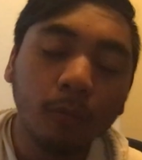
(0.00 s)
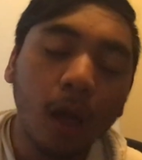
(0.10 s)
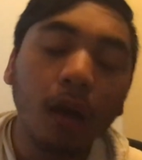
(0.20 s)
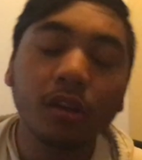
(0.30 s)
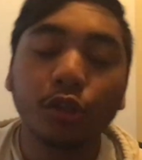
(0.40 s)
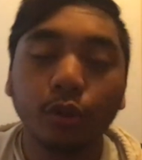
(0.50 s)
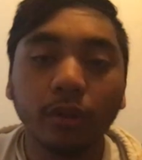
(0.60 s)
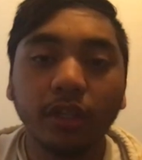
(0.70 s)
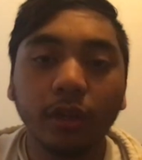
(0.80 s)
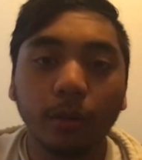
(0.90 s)
while
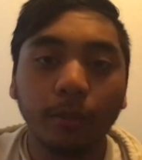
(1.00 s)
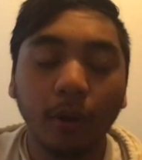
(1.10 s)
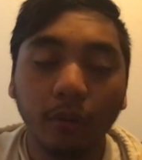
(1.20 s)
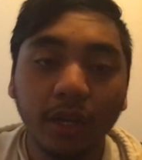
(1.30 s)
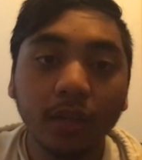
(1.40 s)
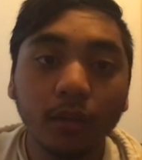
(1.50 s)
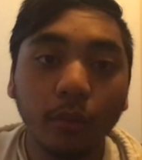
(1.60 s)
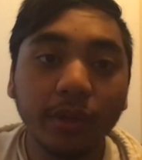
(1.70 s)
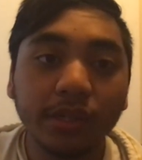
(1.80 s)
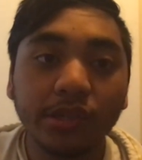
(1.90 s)
controlling your opponent
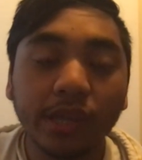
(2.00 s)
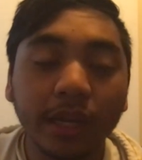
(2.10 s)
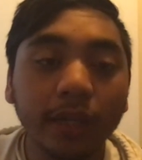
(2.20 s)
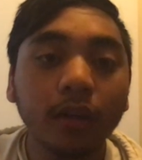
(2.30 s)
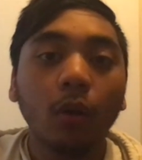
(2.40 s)
going to second,